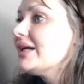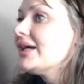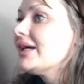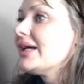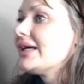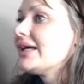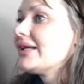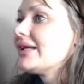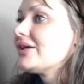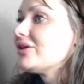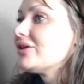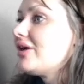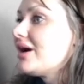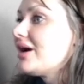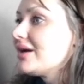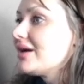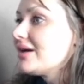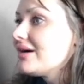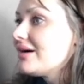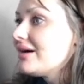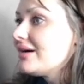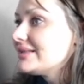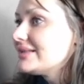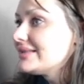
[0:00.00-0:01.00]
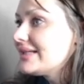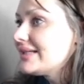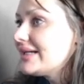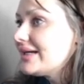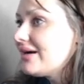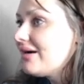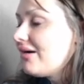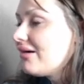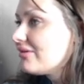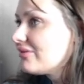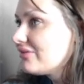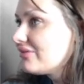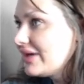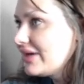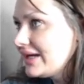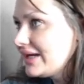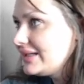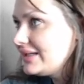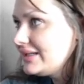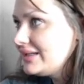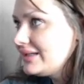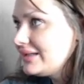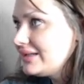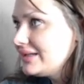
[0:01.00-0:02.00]
and a lot of content
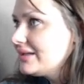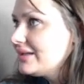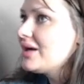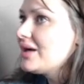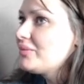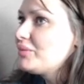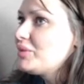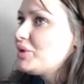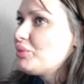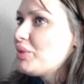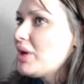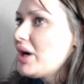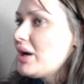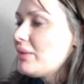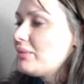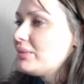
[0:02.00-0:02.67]
already, you probably